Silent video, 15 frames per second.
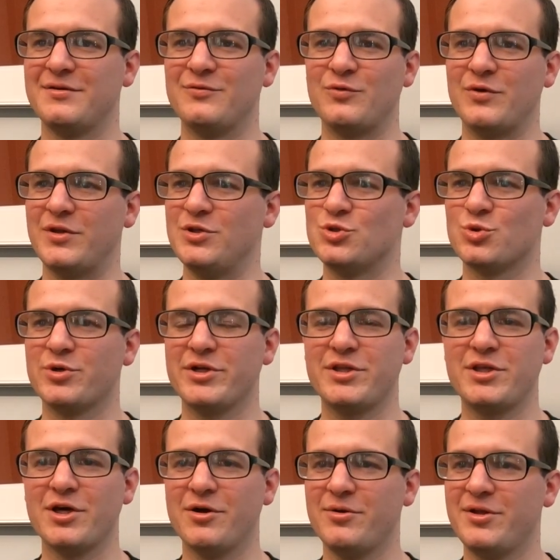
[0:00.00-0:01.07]
enjoyed
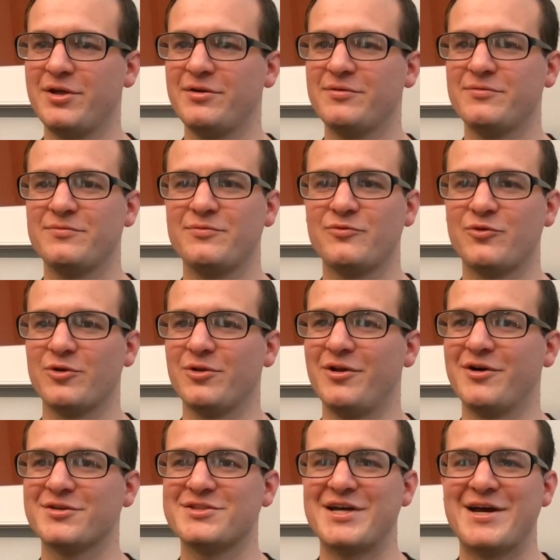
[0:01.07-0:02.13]
coding for a
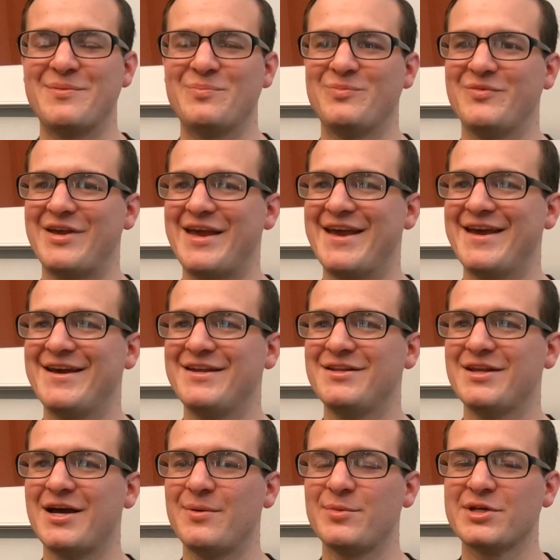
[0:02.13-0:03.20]
long time. And
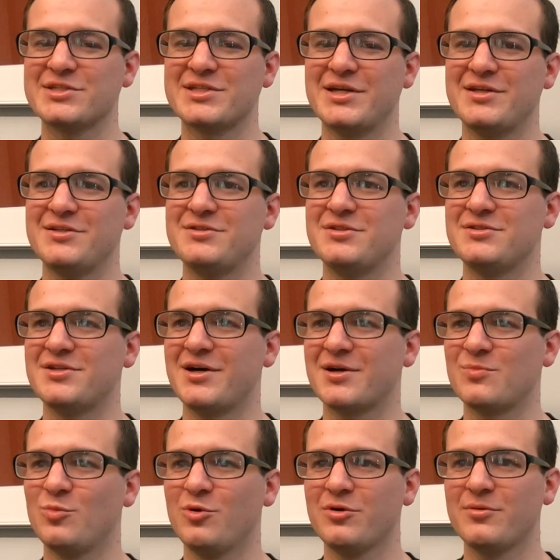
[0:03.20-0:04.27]
I'm excited to
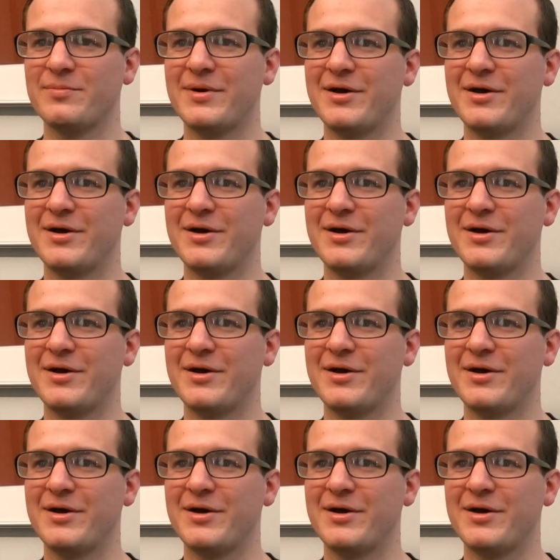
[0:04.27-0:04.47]
talk more.